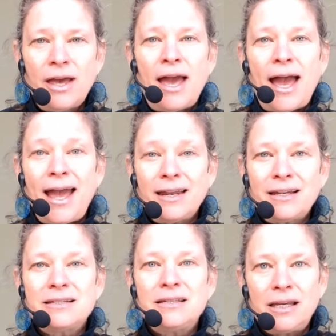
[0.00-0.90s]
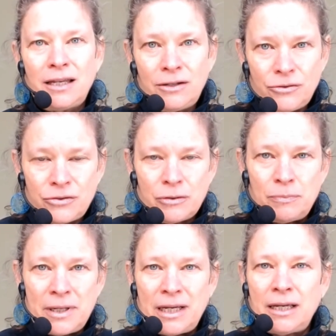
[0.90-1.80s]
and continues to
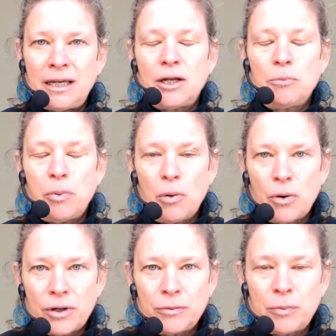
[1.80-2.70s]
be an important